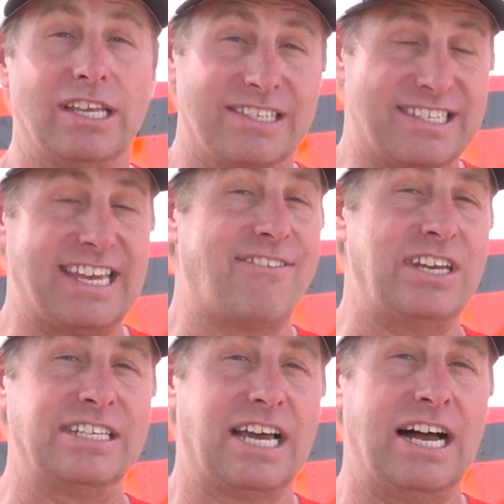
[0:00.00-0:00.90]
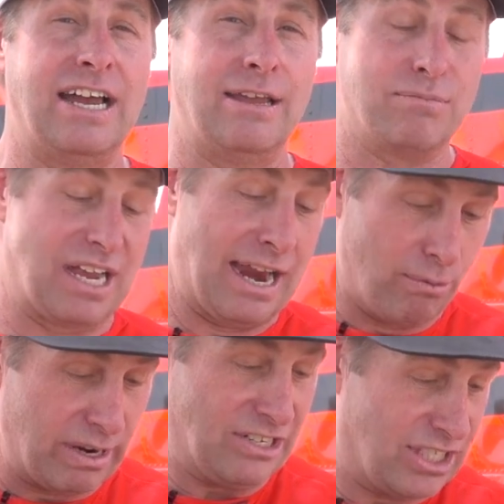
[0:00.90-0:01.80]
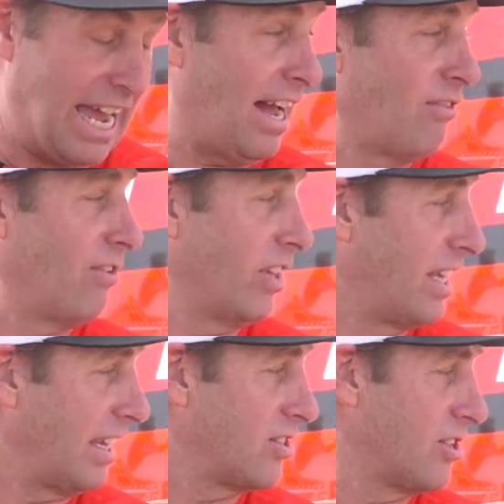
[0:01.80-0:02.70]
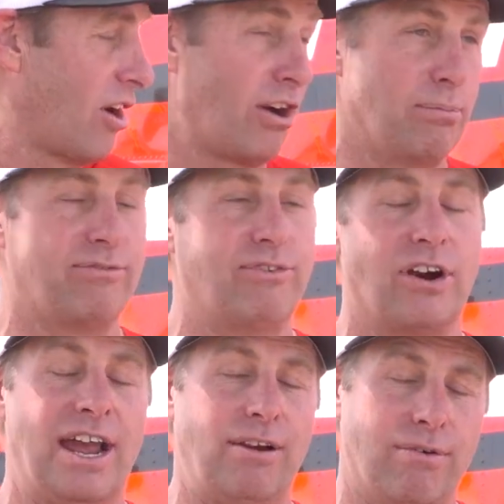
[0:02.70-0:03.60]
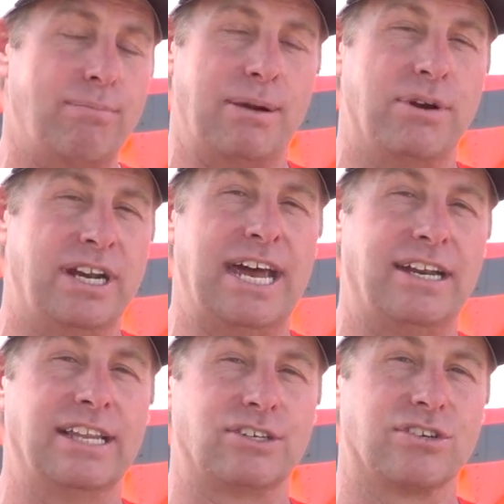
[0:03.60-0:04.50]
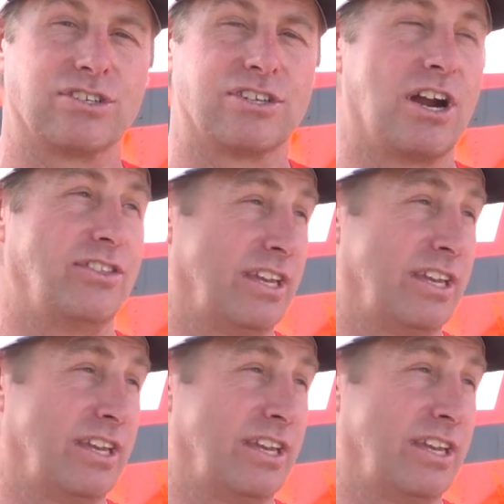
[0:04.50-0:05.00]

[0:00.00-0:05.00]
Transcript: Seven times I reached down for the Kickstarter before I remembered it had Electric Start.